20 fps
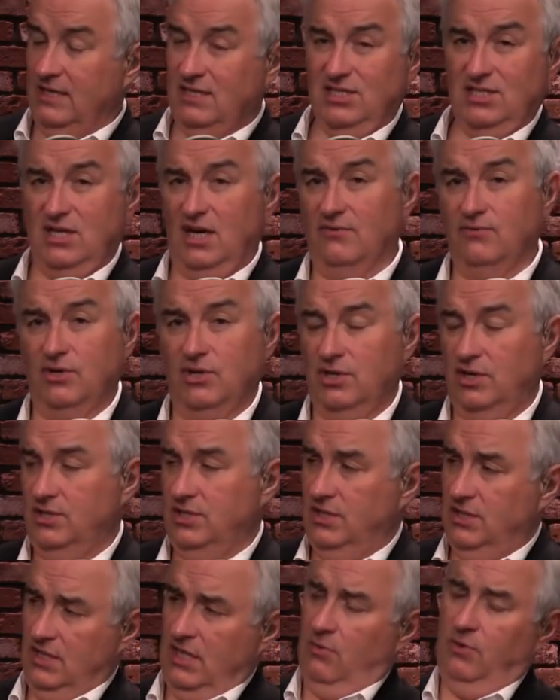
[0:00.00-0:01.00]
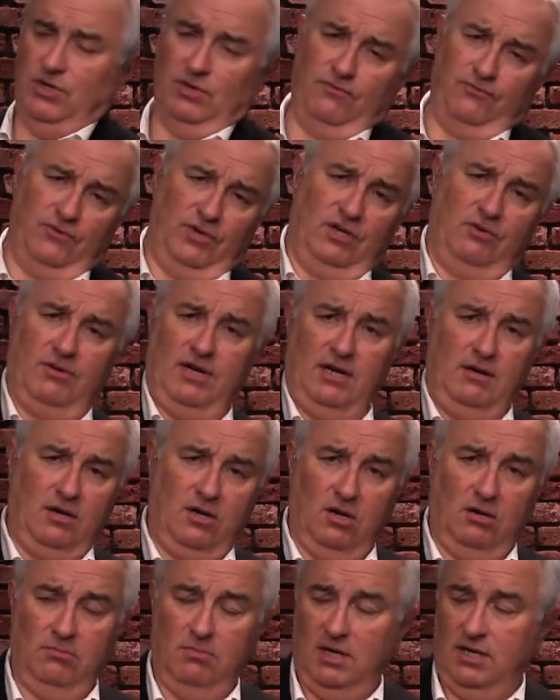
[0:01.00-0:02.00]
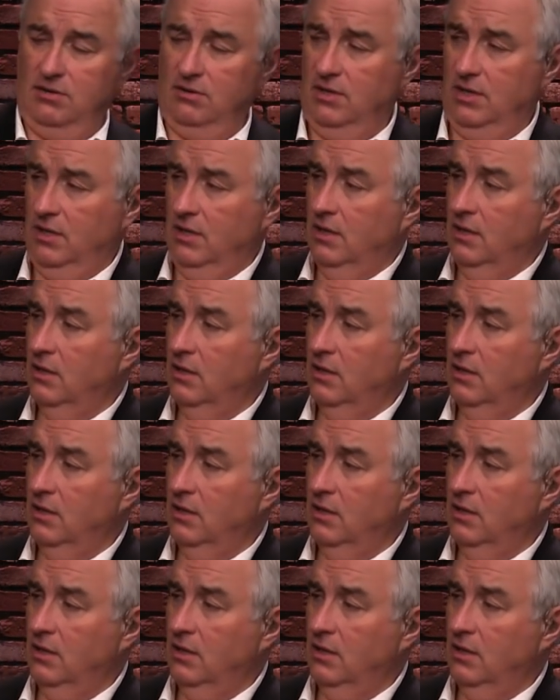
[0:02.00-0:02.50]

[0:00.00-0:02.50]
Discover card says, "Yeah, we do free credit card monitoring."